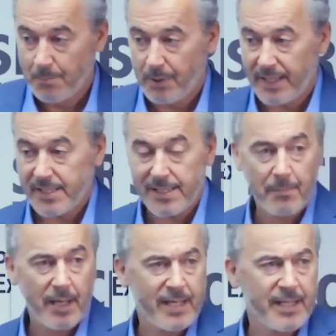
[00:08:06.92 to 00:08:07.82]
Policing
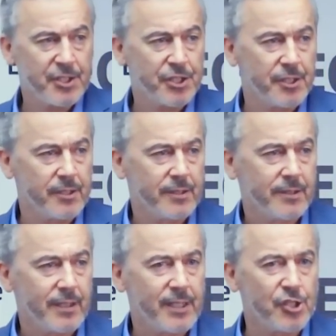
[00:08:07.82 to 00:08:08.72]
by nature
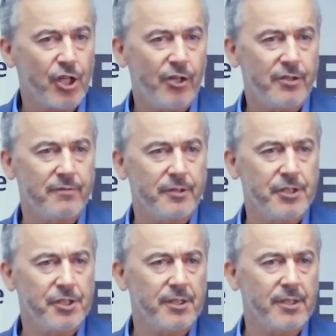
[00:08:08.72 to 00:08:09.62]
is
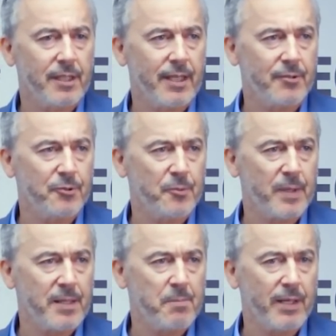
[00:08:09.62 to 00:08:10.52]
controversial. I don't know
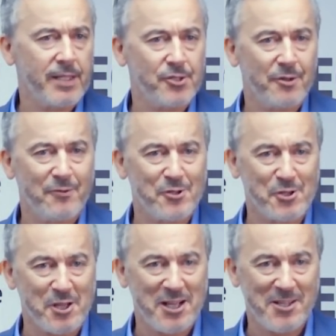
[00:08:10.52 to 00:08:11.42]
many police
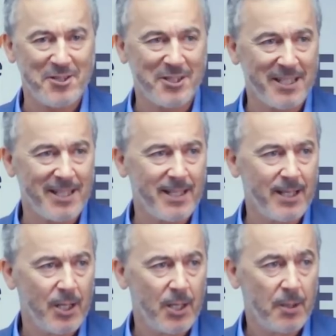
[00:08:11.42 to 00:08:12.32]
officers are here today,
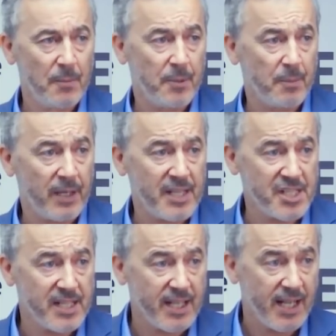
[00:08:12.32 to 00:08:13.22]
but
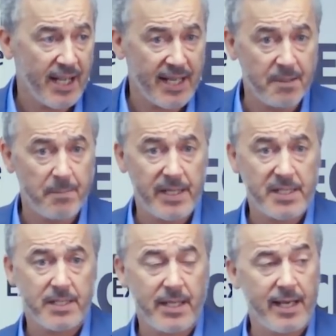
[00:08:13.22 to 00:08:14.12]
policing at the
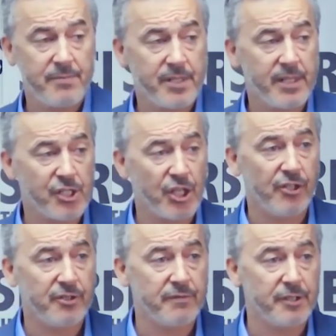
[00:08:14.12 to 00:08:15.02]
best of times is
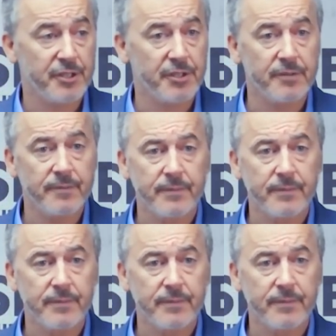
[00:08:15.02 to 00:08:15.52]
controversial.